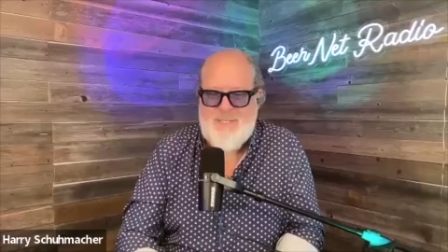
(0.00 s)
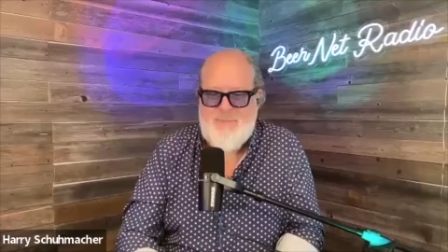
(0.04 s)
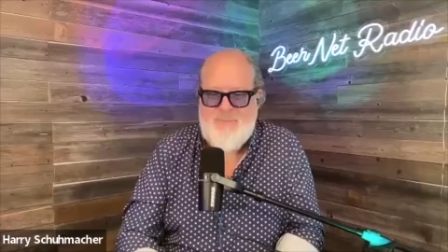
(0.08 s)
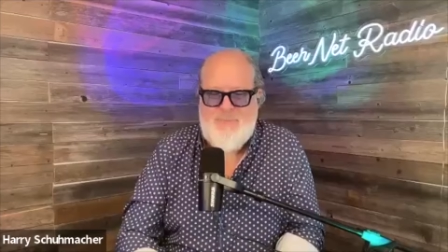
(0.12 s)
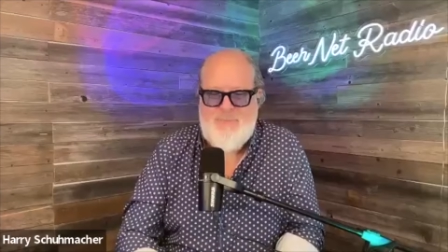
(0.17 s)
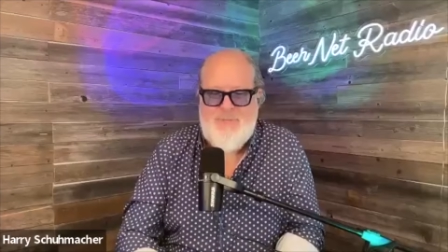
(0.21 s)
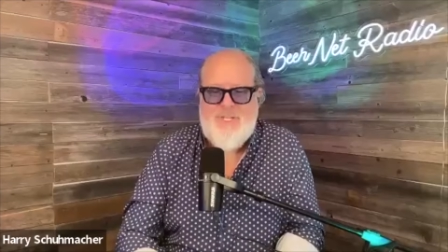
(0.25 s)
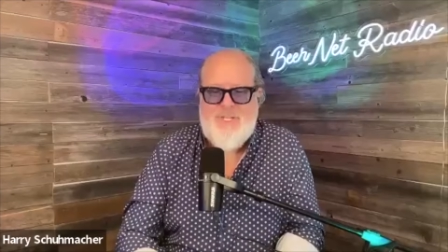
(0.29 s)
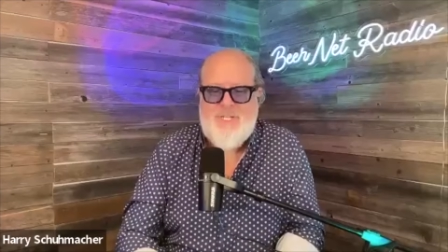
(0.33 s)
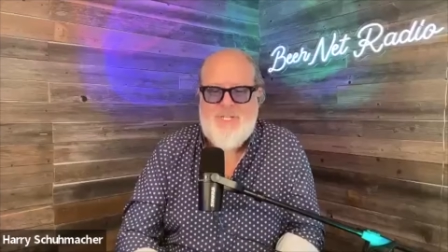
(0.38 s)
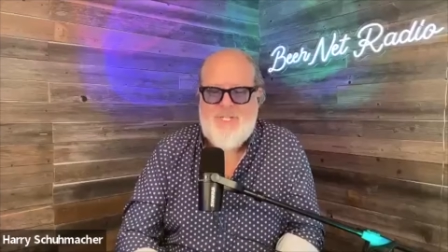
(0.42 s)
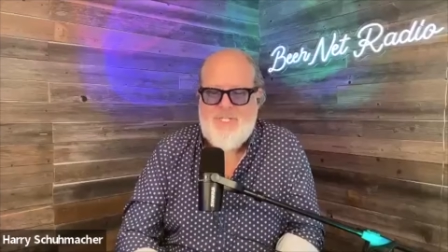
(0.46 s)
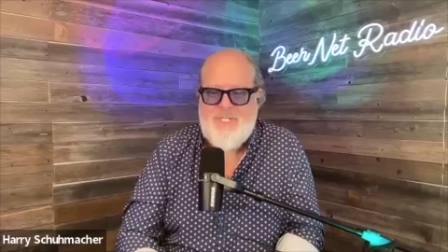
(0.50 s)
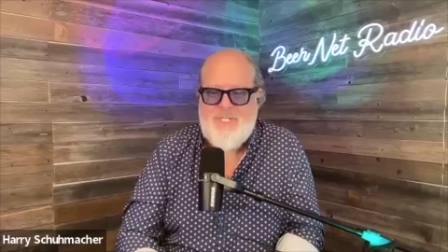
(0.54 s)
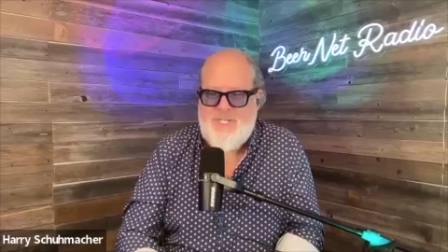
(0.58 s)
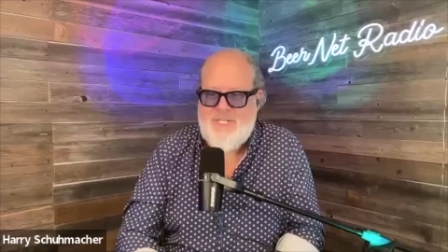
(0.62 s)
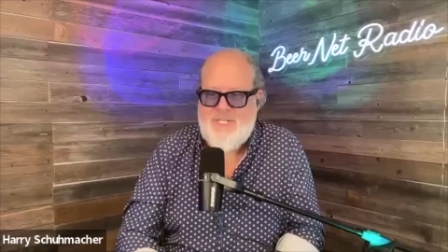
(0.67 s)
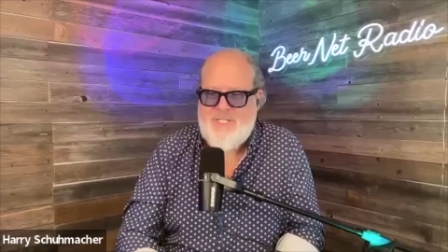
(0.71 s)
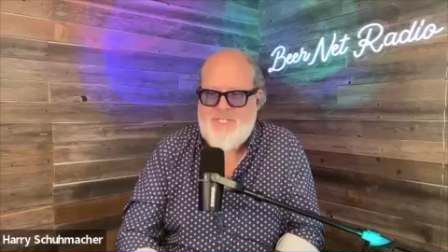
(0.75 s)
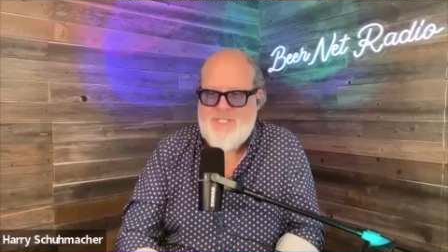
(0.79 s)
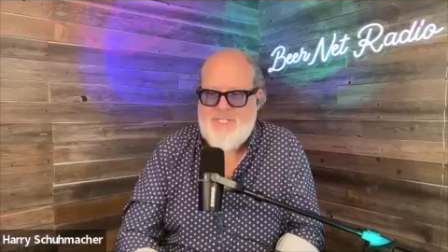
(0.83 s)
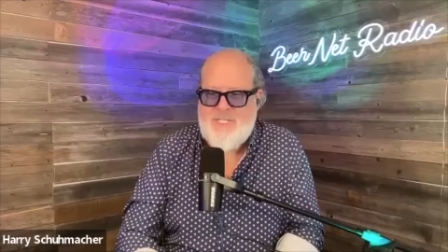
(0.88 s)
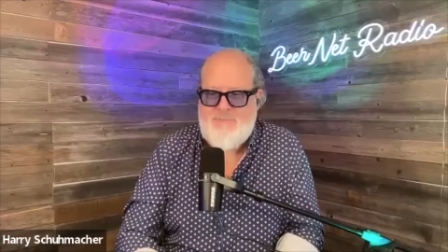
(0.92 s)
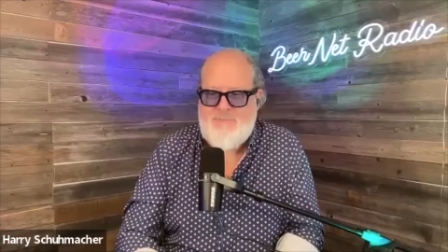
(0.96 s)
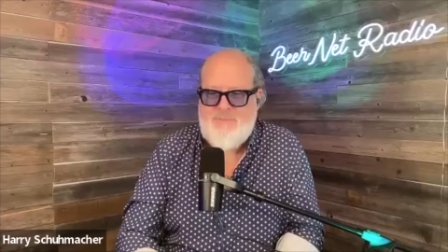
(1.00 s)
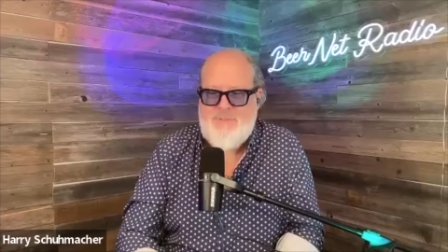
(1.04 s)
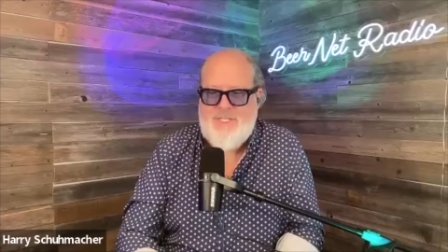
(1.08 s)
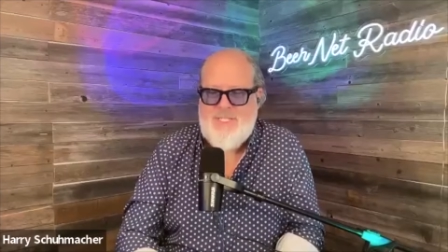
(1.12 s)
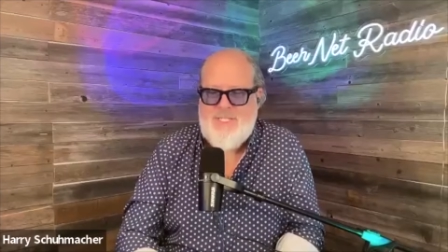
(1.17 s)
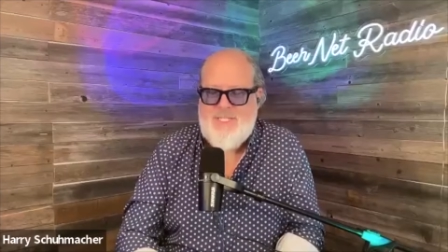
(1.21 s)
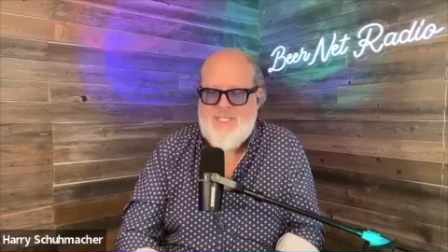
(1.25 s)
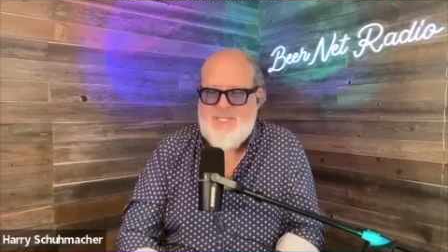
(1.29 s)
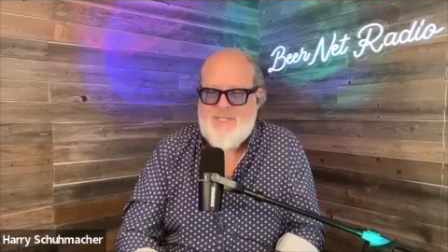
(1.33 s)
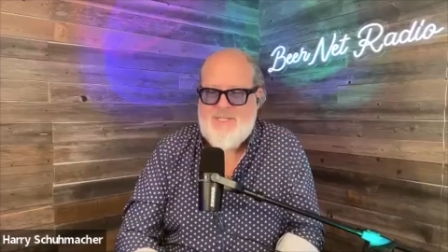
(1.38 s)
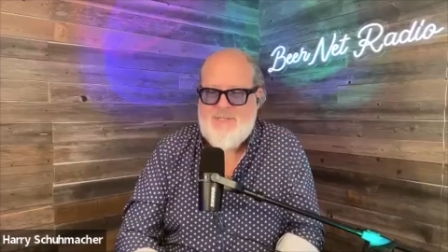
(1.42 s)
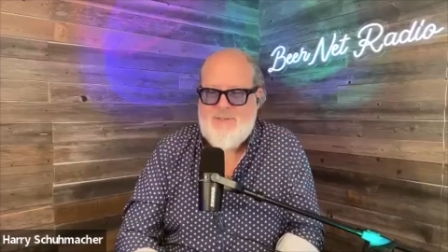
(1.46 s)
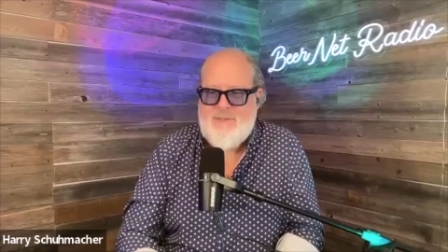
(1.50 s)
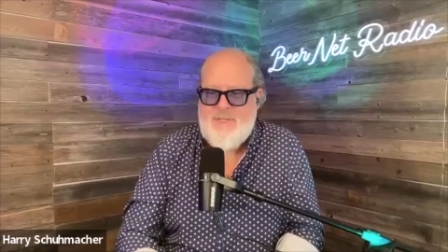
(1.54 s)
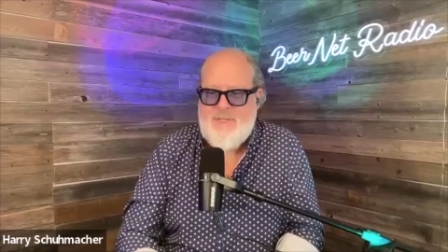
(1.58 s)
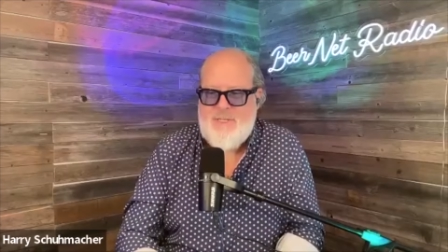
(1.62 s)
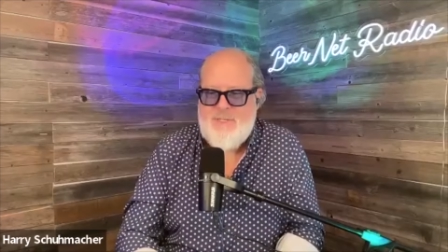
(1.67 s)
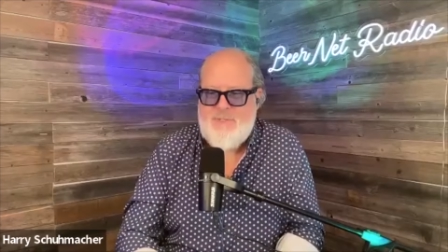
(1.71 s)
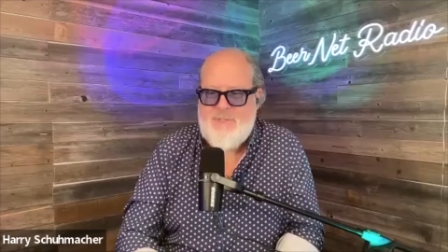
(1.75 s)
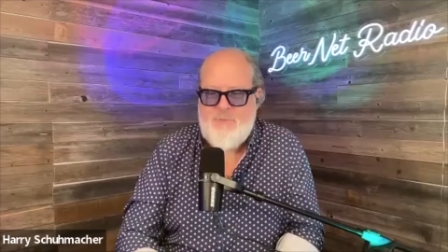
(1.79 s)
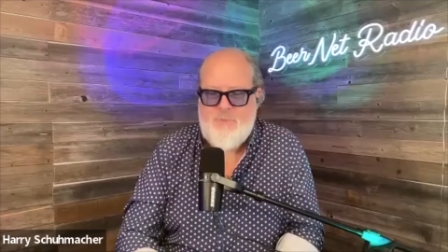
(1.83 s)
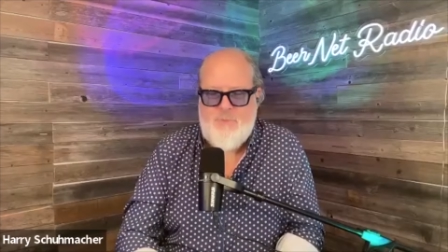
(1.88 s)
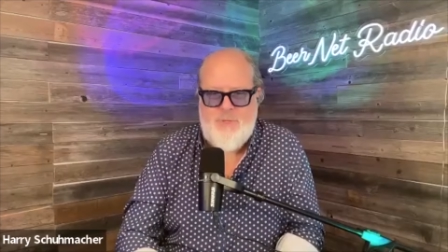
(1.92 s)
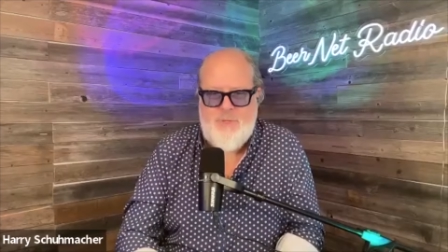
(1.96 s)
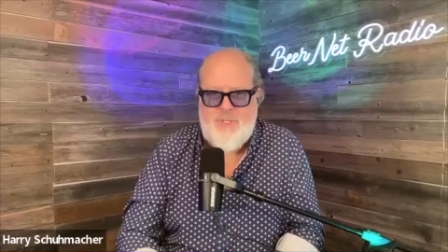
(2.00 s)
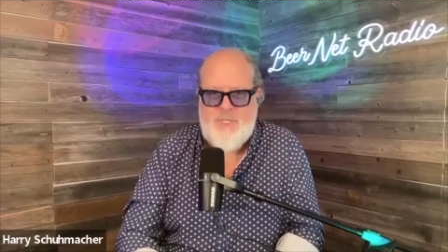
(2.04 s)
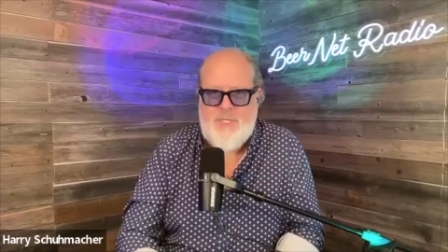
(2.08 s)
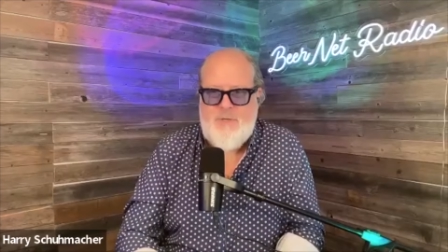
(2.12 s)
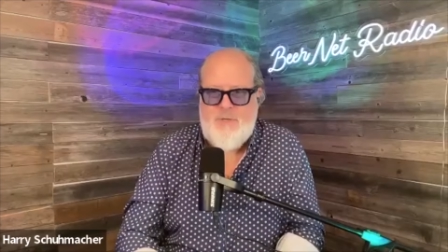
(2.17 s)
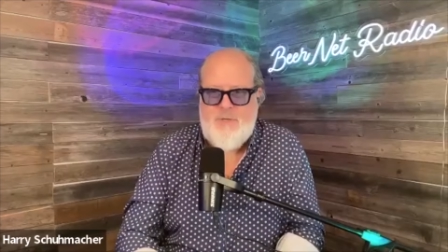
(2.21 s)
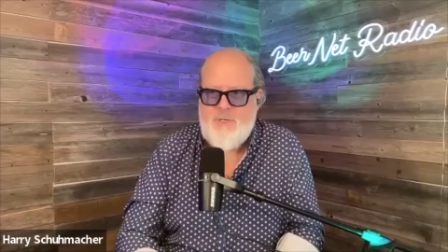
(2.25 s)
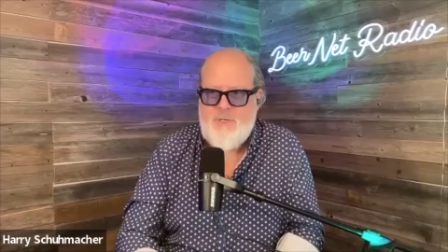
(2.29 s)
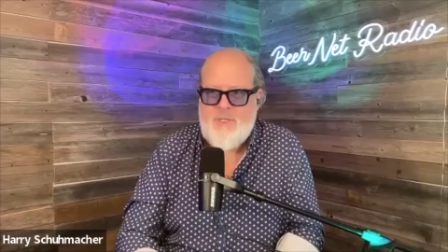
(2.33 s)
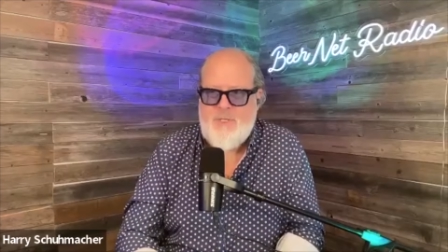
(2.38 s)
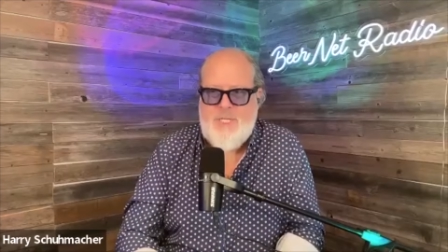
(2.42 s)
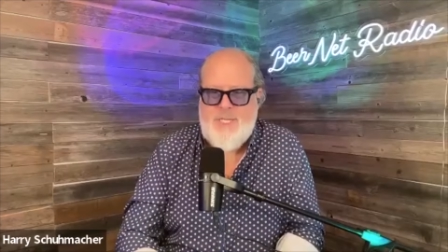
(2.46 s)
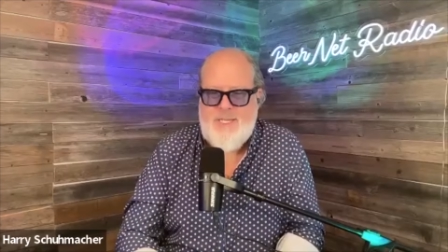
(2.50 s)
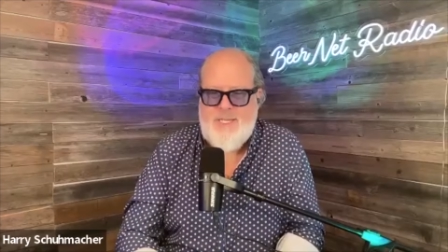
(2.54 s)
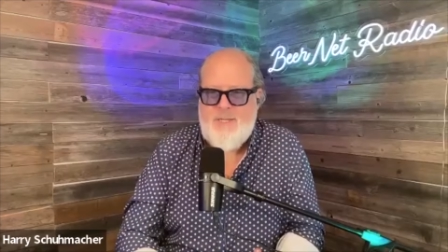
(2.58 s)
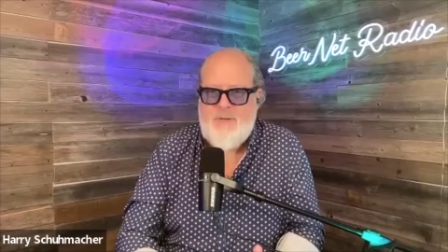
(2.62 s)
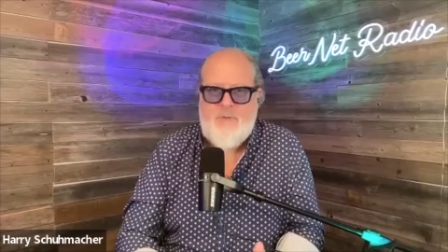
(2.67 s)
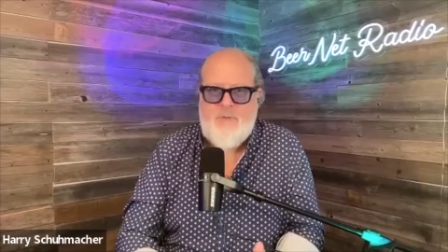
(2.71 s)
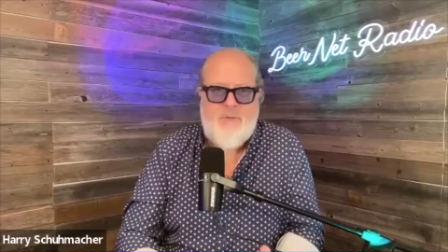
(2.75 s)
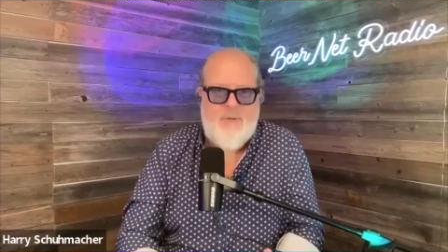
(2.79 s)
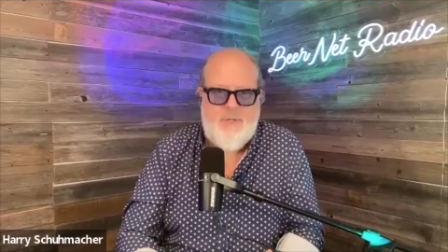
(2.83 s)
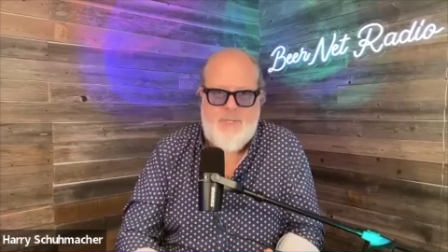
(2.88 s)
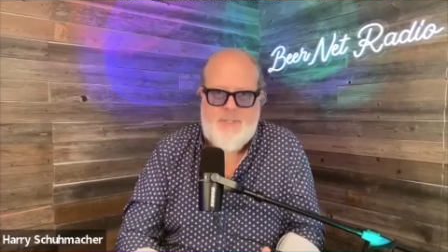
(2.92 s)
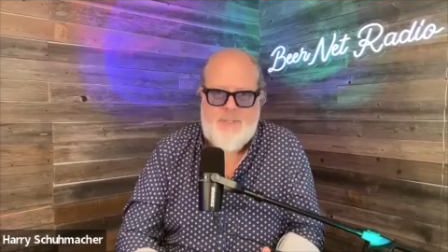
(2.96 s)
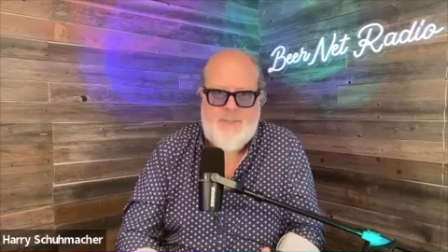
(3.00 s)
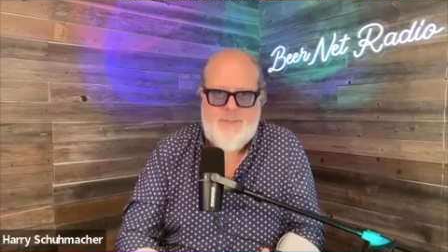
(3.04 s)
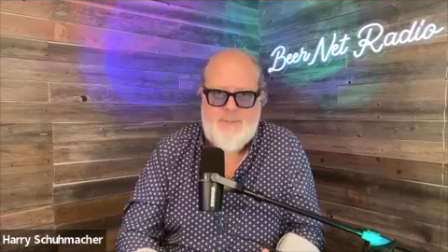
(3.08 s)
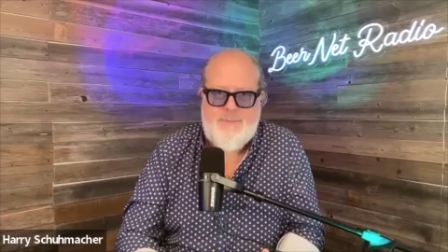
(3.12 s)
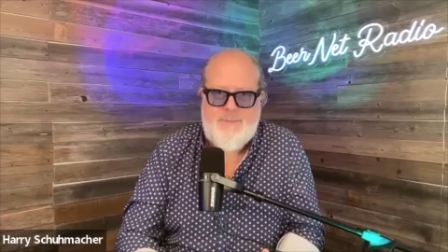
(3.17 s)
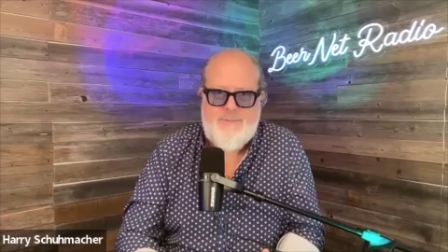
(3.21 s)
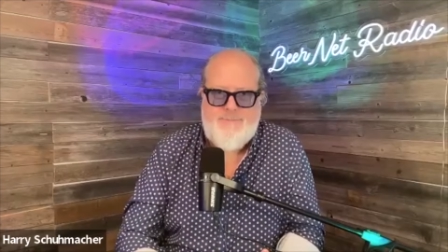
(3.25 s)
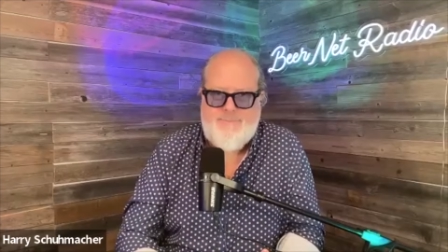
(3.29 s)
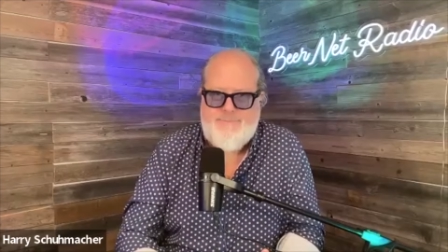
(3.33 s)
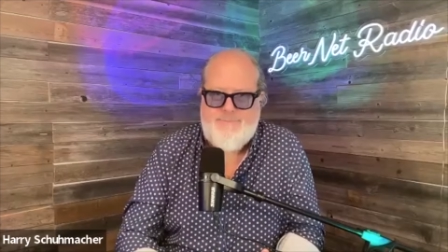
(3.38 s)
bitch, and it's something that it's really hard to get around.